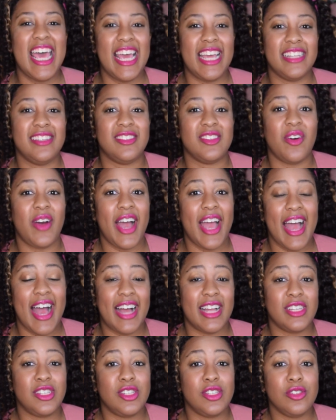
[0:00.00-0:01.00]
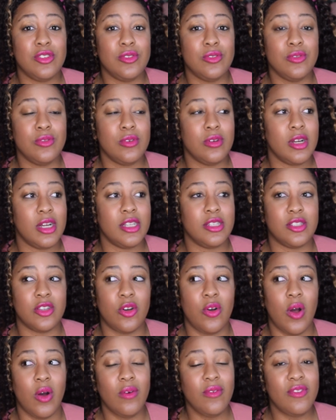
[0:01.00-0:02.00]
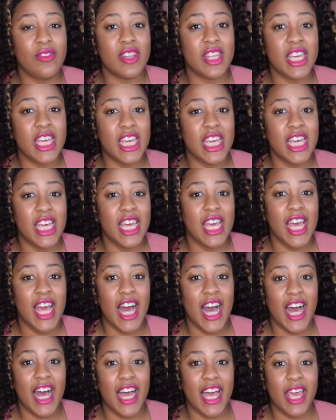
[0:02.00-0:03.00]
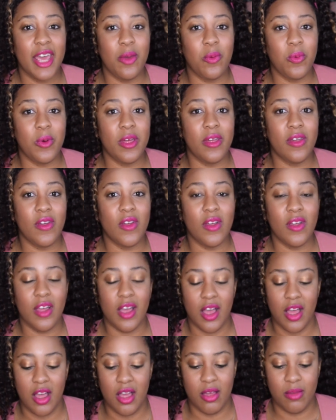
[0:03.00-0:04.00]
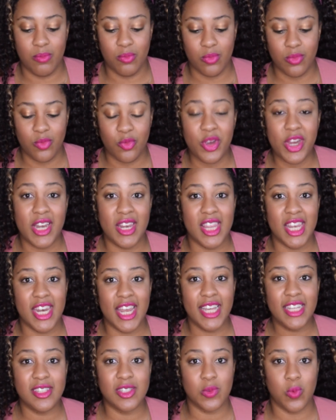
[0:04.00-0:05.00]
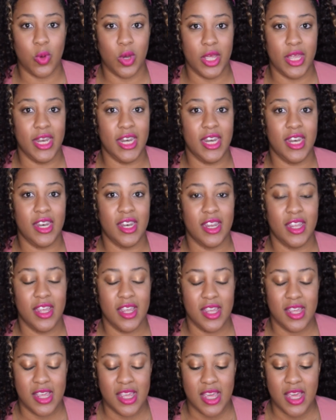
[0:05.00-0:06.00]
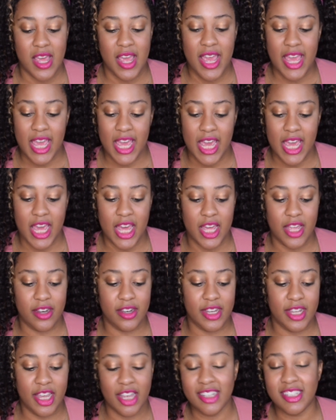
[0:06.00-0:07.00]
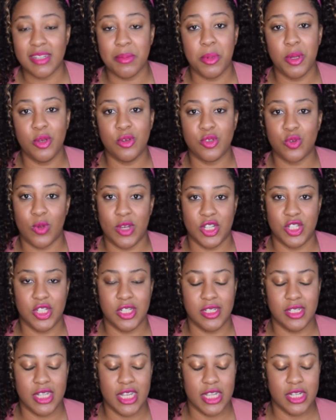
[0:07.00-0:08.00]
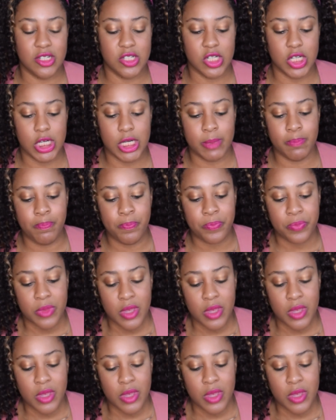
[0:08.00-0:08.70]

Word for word: And so I had to, and so hopefully I will read the next one and get some of those questions answered.